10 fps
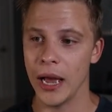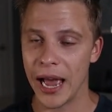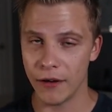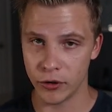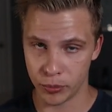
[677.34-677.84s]

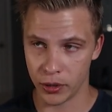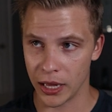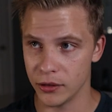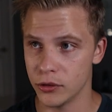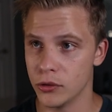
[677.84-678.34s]
have your
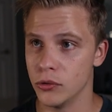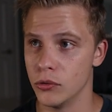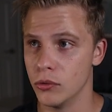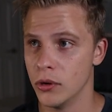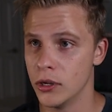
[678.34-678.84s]
plan
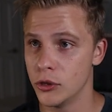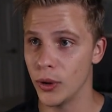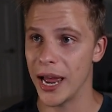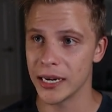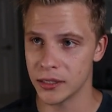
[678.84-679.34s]
to
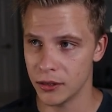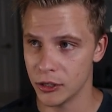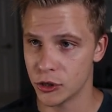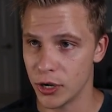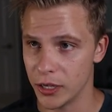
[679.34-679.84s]
exit the
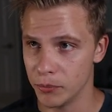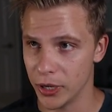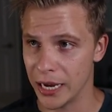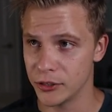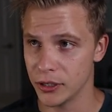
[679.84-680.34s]
trade.
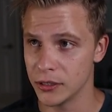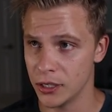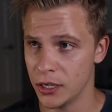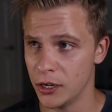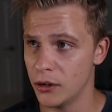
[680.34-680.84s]
But as you can
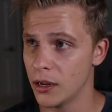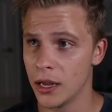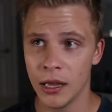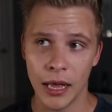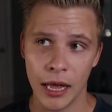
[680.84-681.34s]
see here,
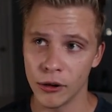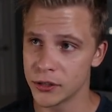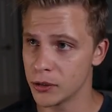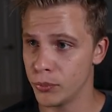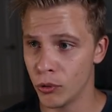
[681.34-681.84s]

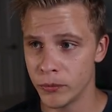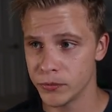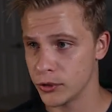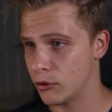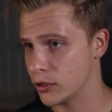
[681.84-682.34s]
held
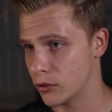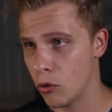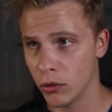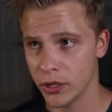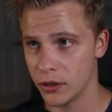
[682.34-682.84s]
support, so I was just
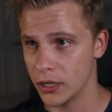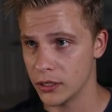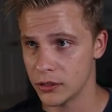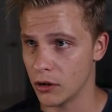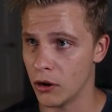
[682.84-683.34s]
holding
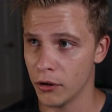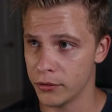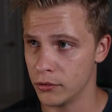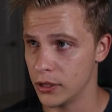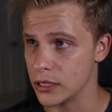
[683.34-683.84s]
this all
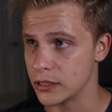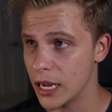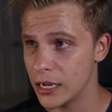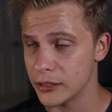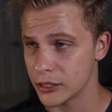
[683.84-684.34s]
through these
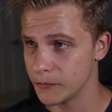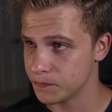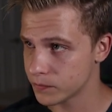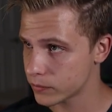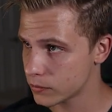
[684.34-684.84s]
days.
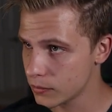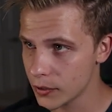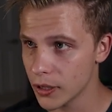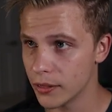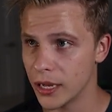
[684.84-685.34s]

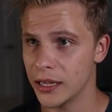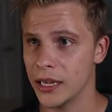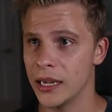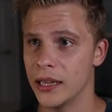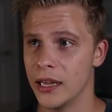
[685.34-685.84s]
Then
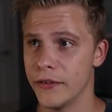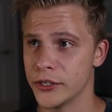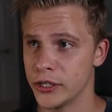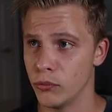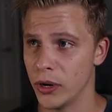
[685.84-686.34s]
it
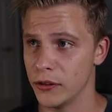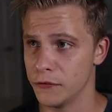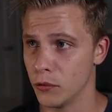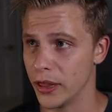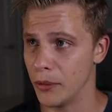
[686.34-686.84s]
eventually went
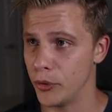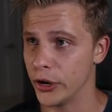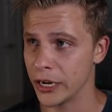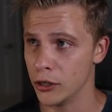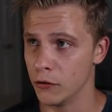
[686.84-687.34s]
for that
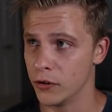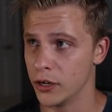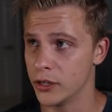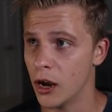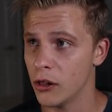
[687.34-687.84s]
breakout over
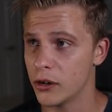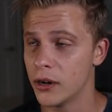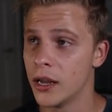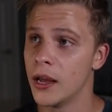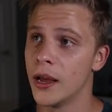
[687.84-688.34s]

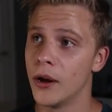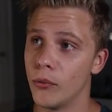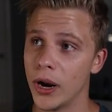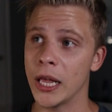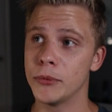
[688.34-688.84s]
$1,
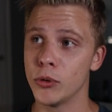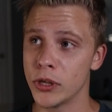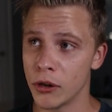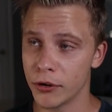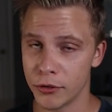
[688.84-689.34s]
ran up to
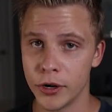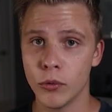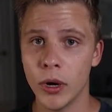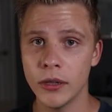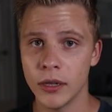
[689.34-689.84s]

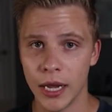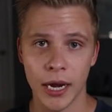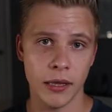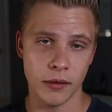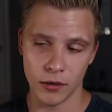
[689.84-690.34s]
$1.31,
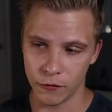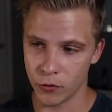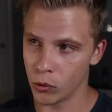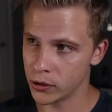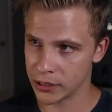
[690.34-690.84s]
and of
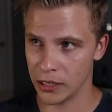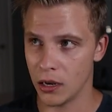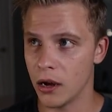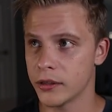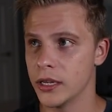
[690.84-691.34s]
course I
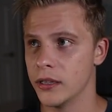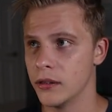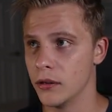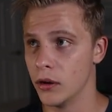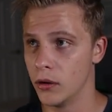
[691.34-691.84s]
locked
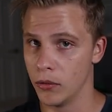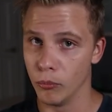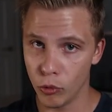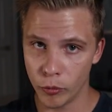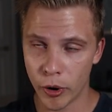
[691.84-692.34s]
in
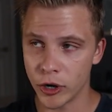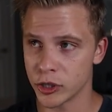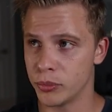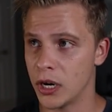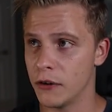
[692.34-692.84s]
more
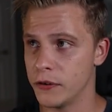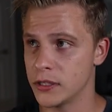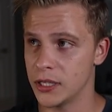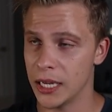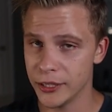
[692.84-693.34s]
partial
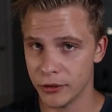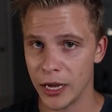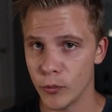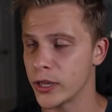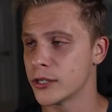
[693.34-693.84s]
profits into
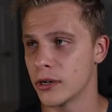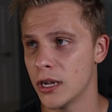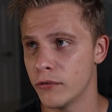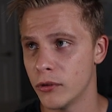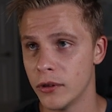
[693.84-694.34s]
that weekly chart
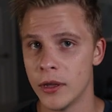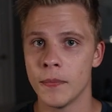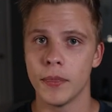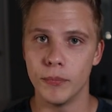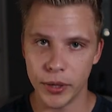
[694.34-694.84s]
level,
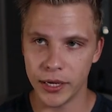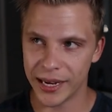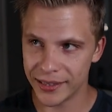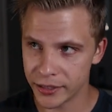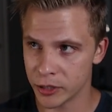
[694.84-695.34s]
being
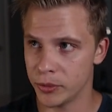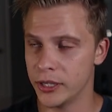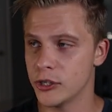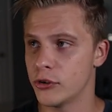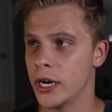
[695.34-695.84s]
a
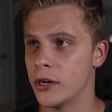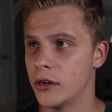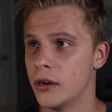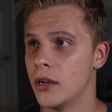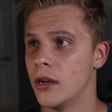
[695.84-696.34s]
disciplined
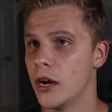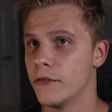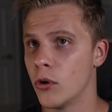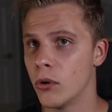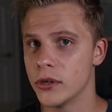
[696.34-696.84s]
trader,
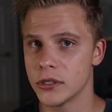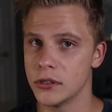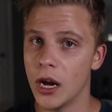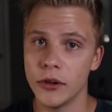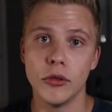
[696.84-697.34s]
of course
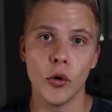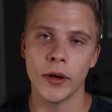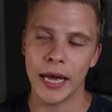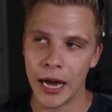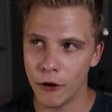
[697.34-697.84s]
not
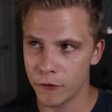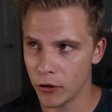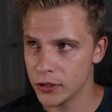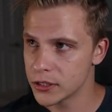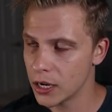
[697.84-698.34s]
knowing how
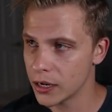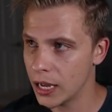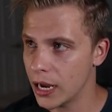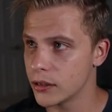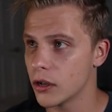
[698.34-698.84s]
far the stock
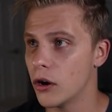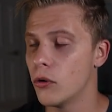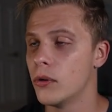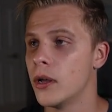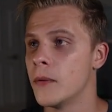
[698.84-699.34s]
can
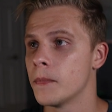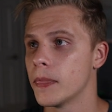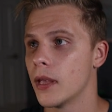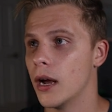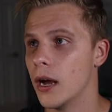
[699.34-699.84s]
go,
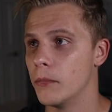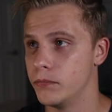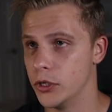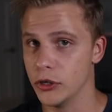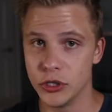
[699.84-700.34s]

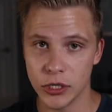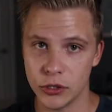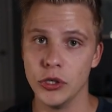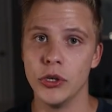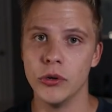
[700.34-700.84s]

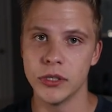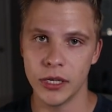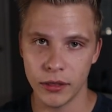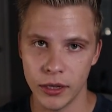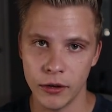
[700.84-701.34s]
just
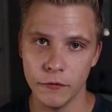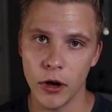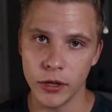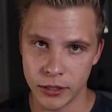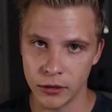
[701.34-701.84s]
using the
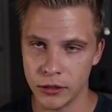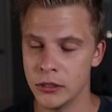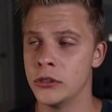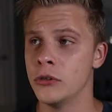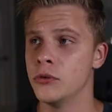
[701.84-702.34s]

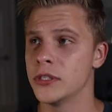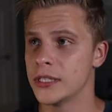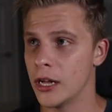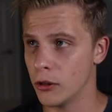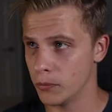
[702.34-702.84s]
volatility to
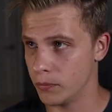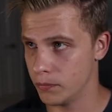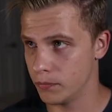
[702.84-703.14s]
sell